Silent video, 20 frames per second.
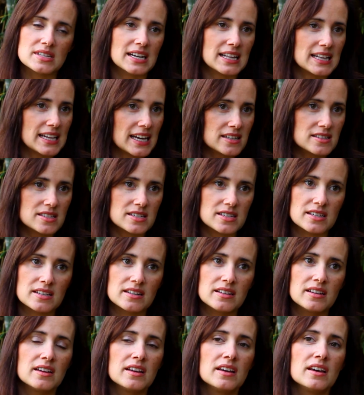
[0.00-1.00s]
neglected.
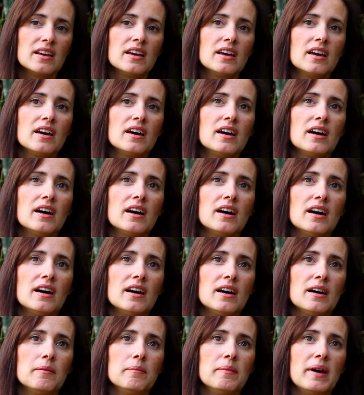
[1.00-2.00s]

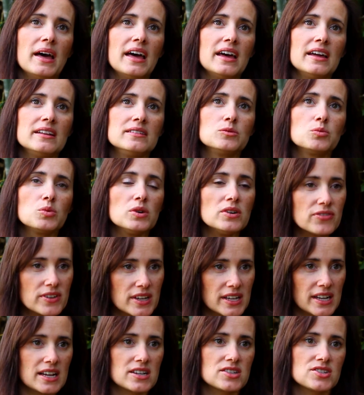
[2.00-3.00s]
Um, and Wolf
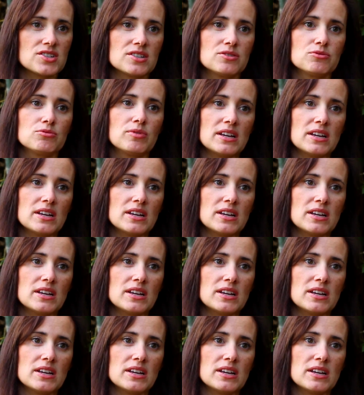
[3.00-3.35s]
Connection